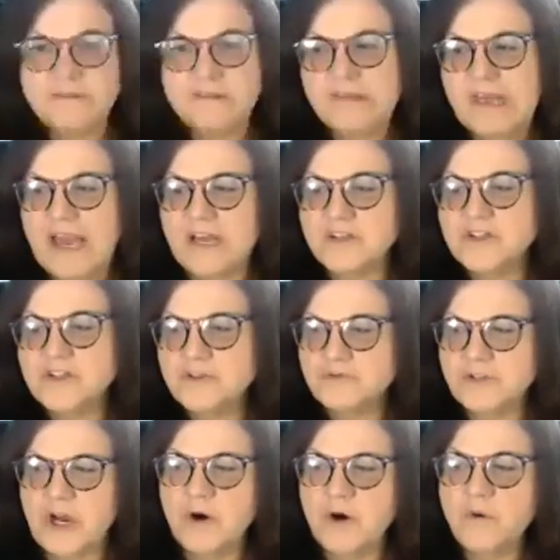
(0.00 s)
as you
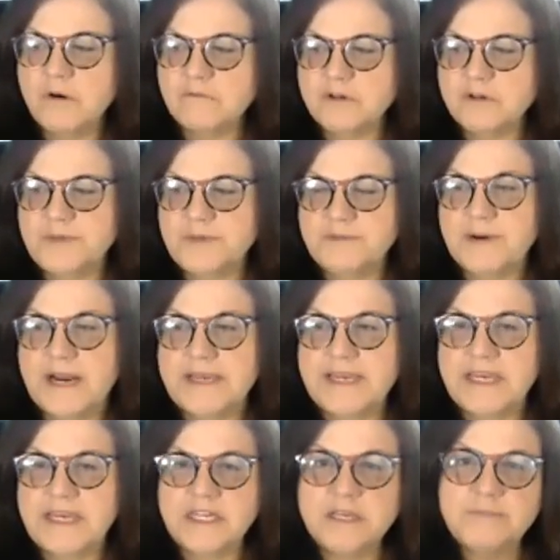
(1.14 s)
know, it would be by
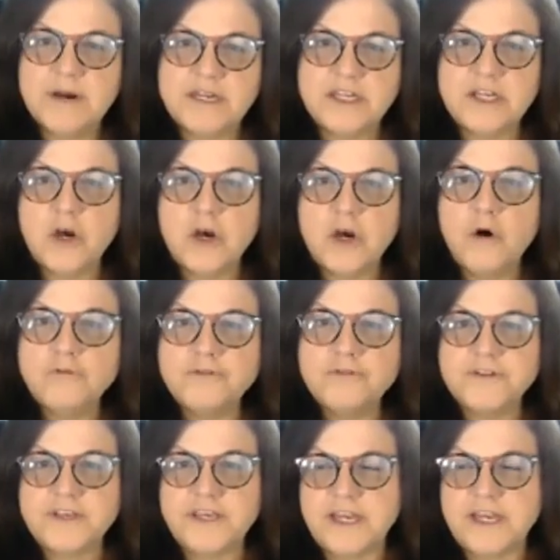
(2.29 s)
anybody over
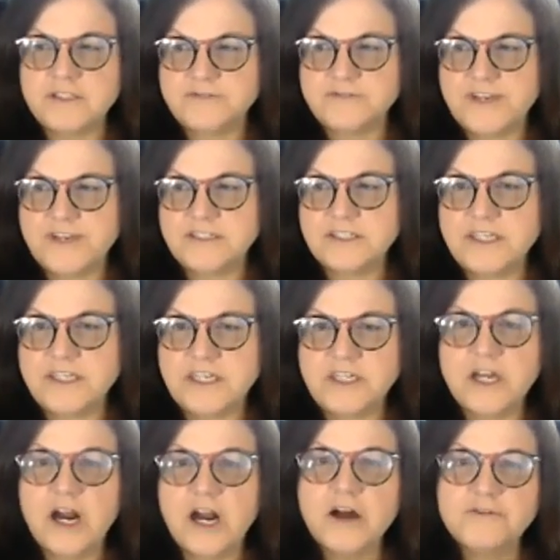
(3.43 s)
the age of 18
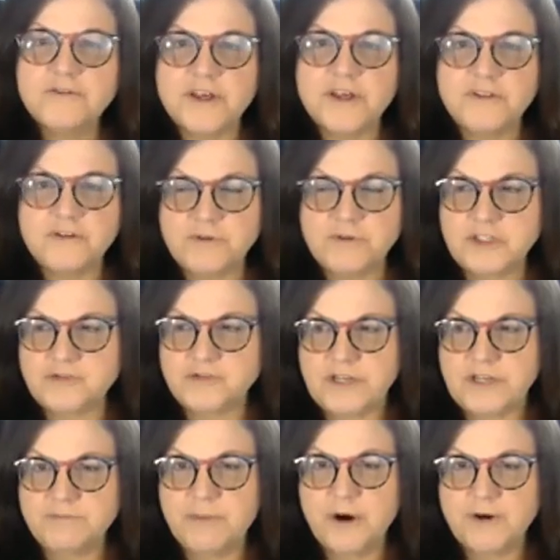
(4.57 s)
other than the
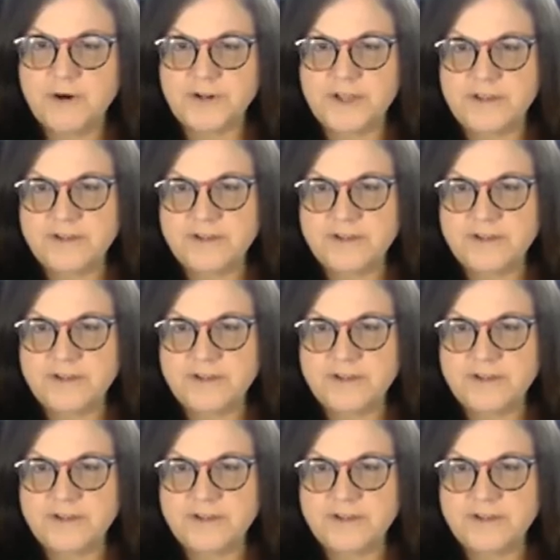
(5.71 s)
restrained party.